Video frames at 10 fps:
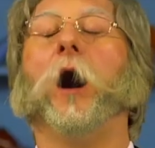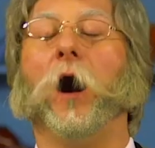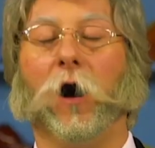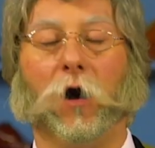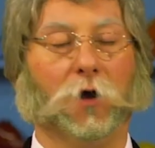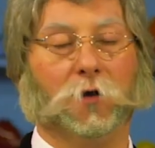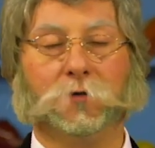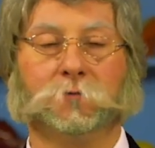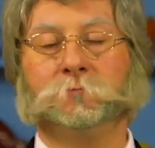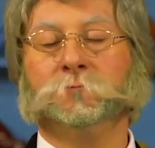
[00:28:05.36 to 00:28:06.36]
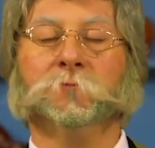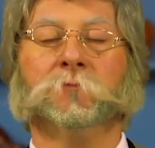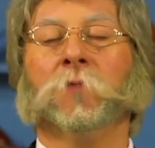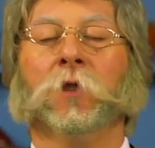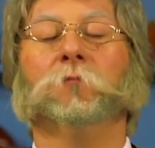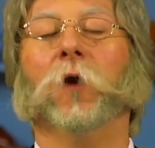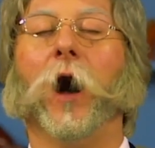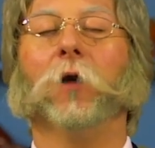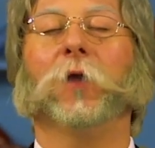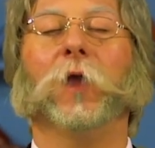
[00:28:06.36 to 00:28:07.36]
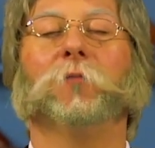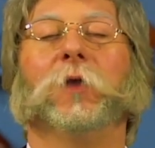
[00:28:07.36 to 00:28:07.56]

There was a funny man doing